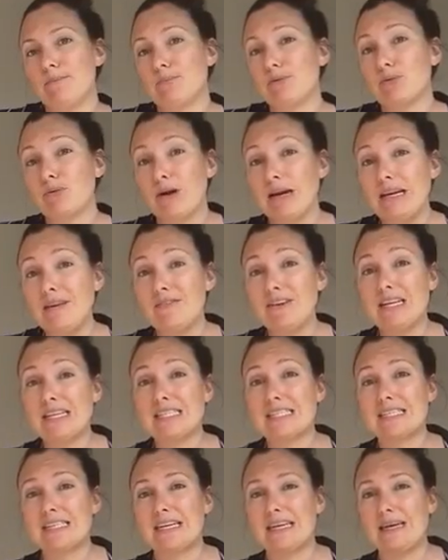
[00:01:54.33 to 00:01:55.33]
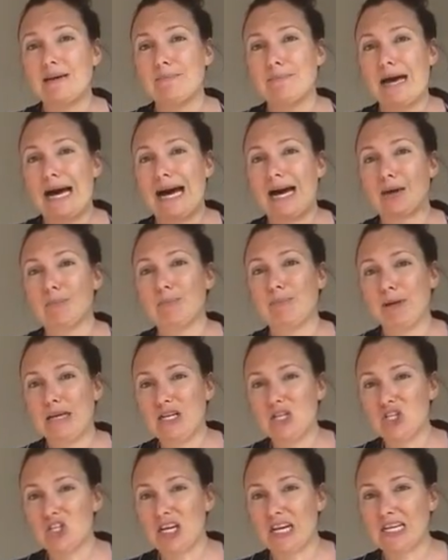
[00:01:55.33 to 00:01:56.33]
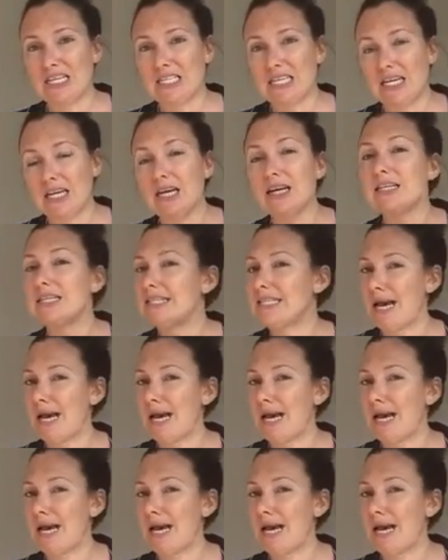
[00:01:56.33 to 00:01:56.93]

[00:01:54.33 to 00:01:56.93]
previously about binge eating,